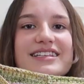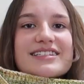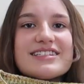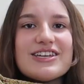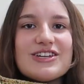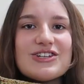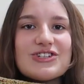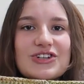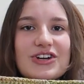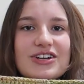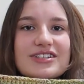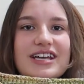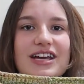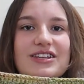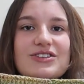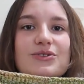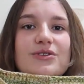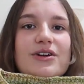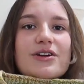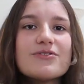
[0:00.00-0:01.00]
the t-shirt,
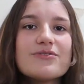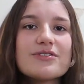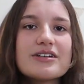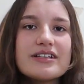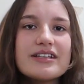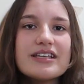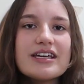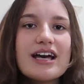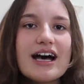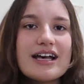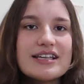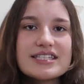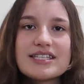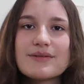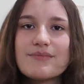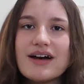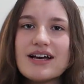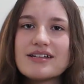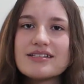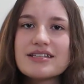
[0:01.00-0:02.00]
and you can really
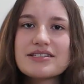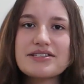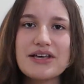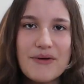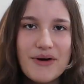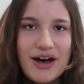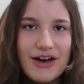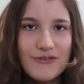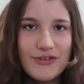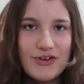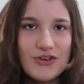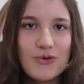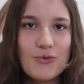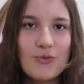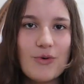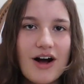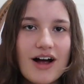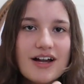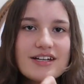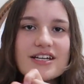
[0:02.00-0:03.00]
customize this however you
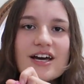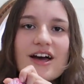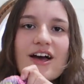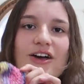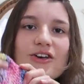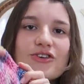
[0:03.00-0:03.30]
want.